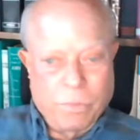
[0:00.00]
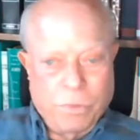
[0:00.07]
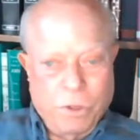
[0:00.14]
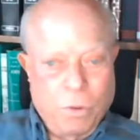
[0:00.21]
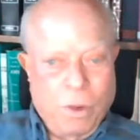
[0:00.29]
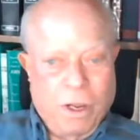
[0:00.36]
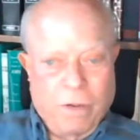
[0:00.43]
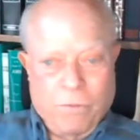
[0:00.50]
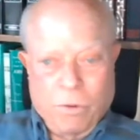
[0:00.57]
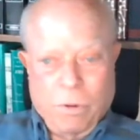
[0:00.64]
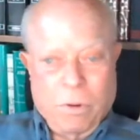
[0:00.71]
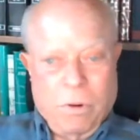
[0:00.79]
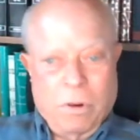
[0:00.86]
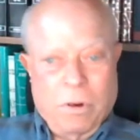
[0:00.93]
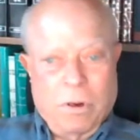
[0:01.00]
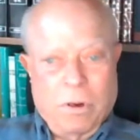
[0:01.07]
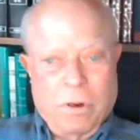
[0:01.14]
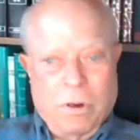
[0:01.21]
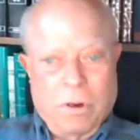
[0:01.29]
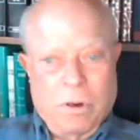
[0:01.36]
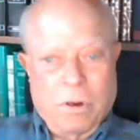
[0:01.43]
do you ever
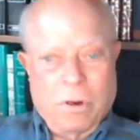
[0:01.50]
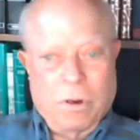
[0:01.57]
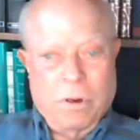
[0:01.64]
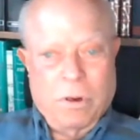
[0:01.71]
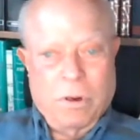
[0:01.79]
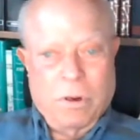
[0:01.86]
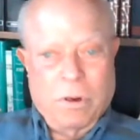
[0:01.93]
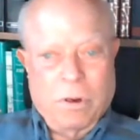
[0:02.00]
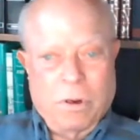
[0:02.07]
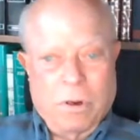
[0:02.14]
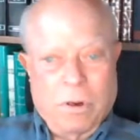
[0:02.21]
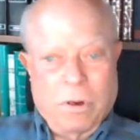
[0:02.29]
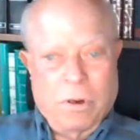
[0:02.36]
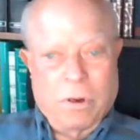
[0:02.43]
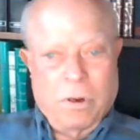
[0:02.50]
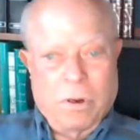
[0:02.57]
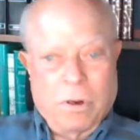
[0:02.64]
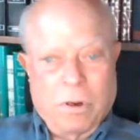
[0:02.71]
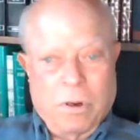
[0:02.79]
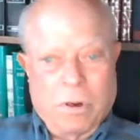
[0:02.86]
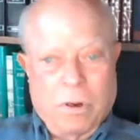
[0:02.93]
just
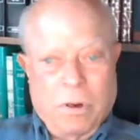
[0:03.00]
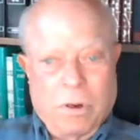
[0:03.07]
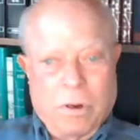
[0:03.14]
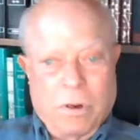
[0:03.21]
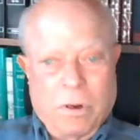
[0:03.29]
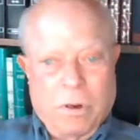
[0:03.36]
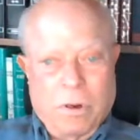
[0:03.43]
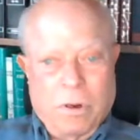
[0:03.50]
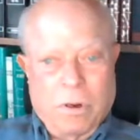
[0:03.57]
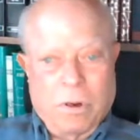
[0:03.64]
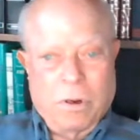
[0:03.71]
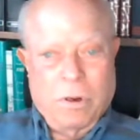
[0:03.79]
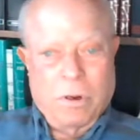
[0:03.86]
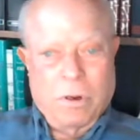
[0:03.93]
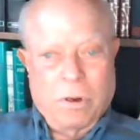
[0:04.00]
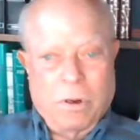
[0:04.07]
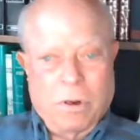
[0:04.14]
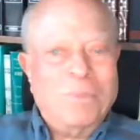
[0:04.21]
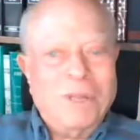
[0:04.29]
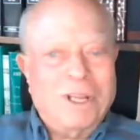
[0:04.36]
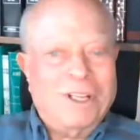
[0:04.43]
thank God for
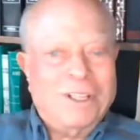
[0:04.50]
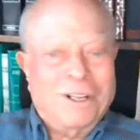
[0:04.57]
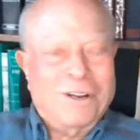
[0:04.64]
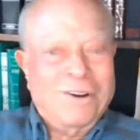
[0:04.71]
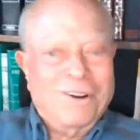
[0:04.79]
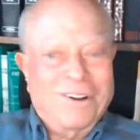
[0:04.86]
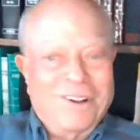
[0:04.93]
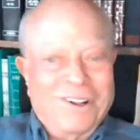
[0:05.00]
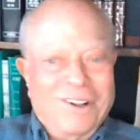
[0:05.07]
it being there?